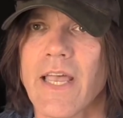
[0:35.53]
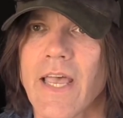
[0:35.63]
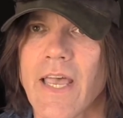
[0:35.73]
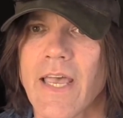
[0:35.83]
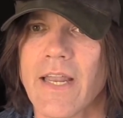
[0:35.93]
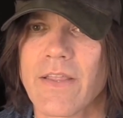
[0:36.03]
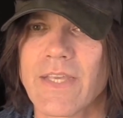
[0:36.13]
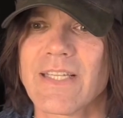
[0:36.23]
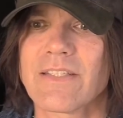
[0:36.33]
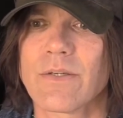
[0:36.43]
And I
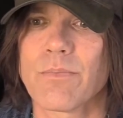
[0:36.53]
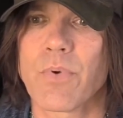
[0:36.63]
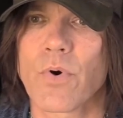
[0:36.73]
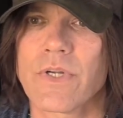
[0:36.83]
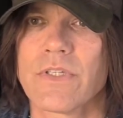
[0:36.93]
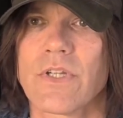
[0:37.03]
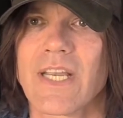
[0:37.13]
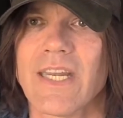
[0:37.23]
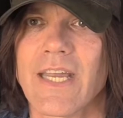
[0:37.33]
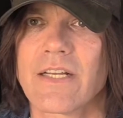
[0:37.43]
think that's important to
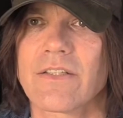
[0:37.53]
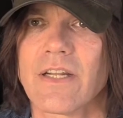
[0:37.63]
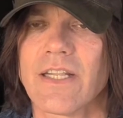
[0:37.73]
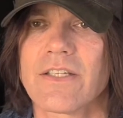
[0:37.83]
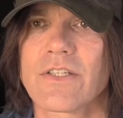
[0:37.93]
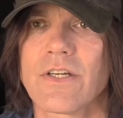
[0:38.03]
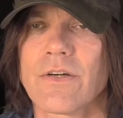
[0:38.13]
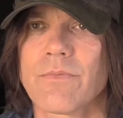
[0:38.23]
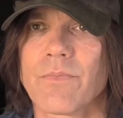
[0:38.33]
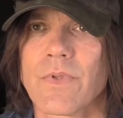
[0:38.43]
connect to the listener.